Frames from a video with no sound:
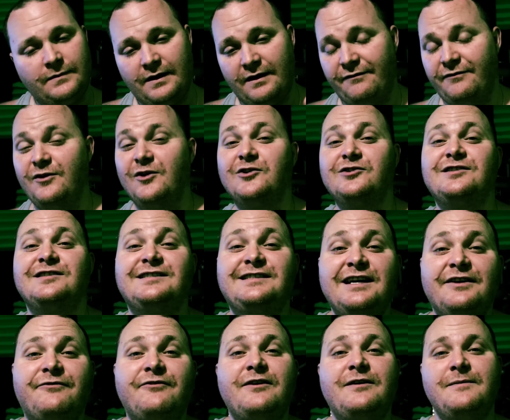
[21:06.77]
If yours is
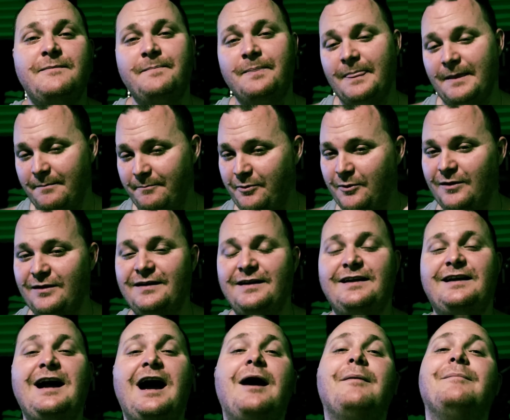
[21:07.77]
different, put it in
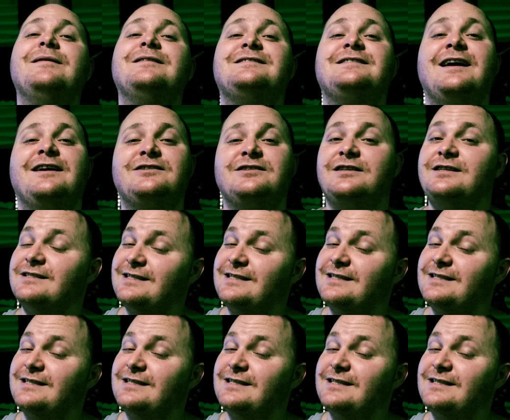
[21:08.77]
the comment section.